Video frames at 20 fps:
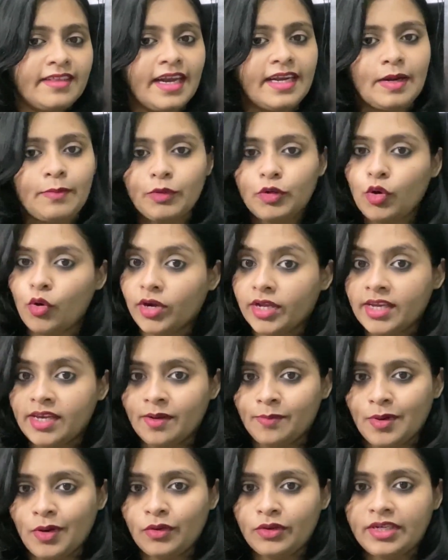that I'm
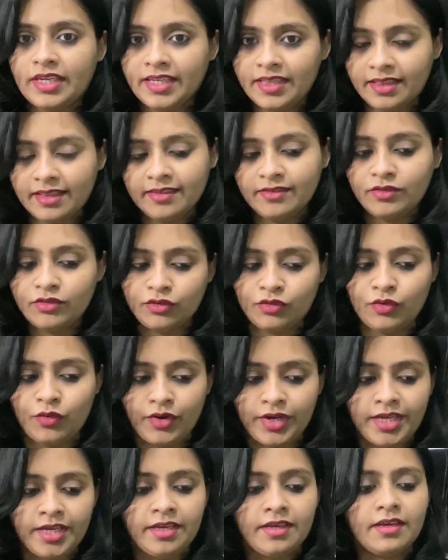talking about in this
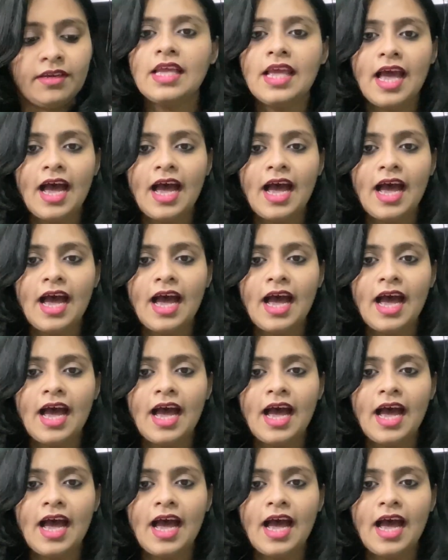story.